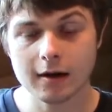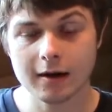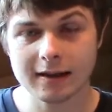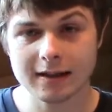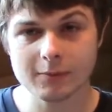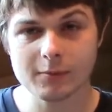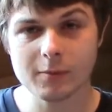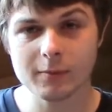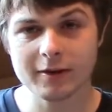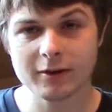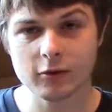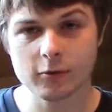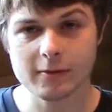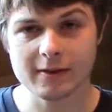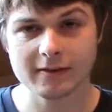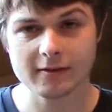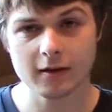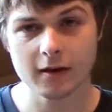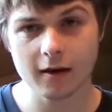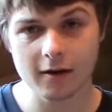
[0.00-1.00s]
Then we went to
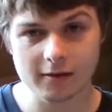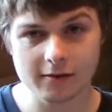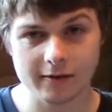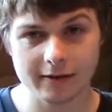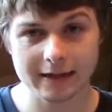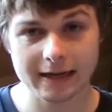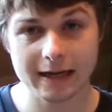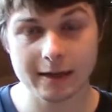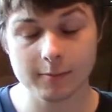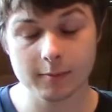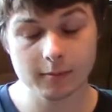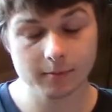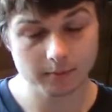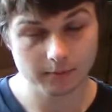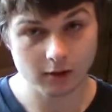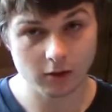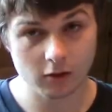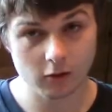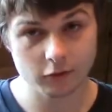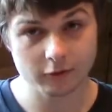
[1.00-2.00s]
this other lab,
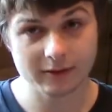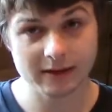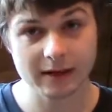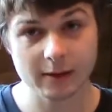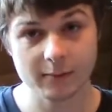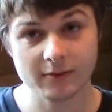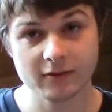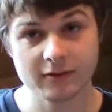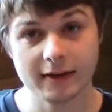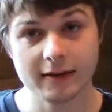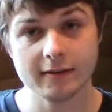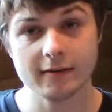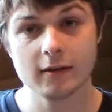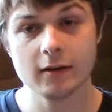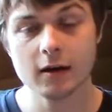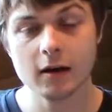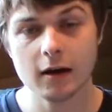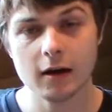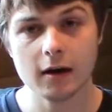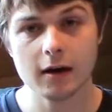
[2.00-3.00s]
also at Iowa State,
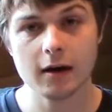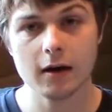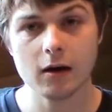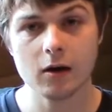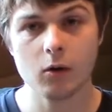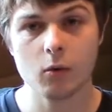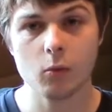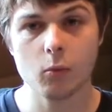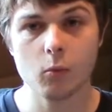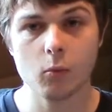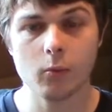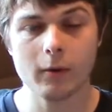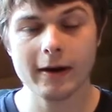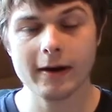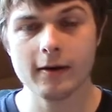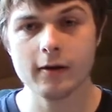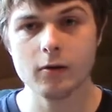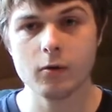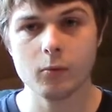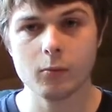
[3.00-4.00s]

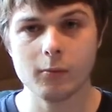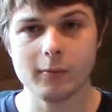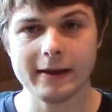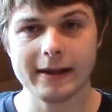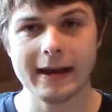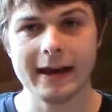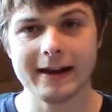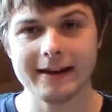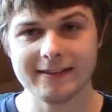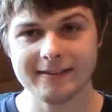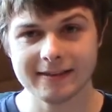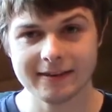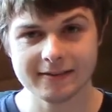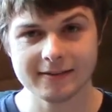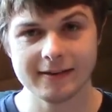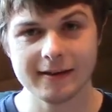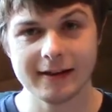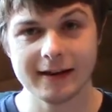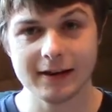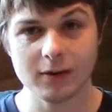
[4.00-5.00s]
where we had it
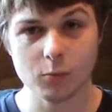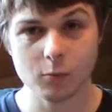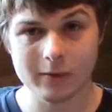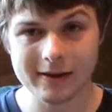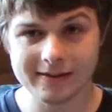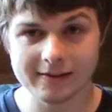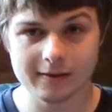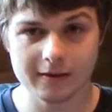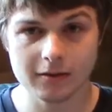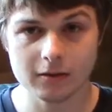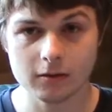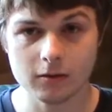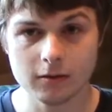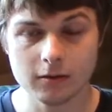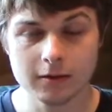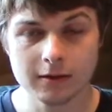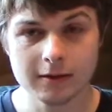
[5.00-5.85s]
tested in a wind tunnel.